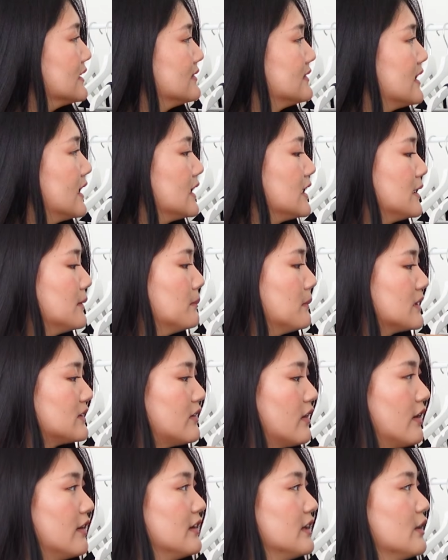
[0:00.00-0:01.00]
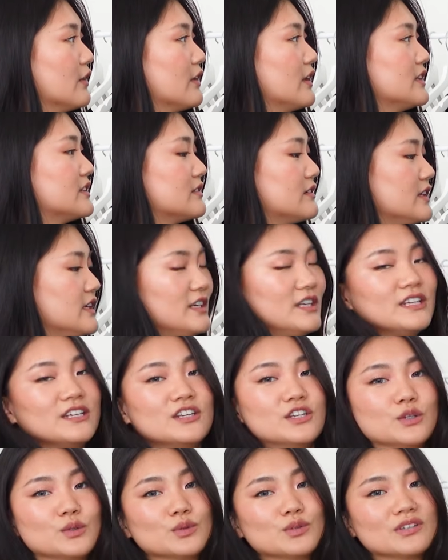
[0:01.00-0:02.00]
denim material. It's really
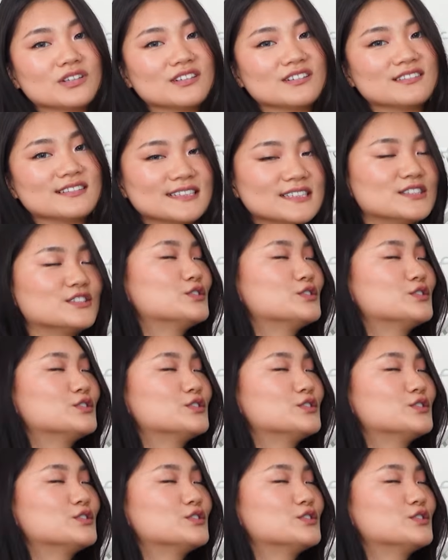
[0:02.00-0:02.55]
cute. It's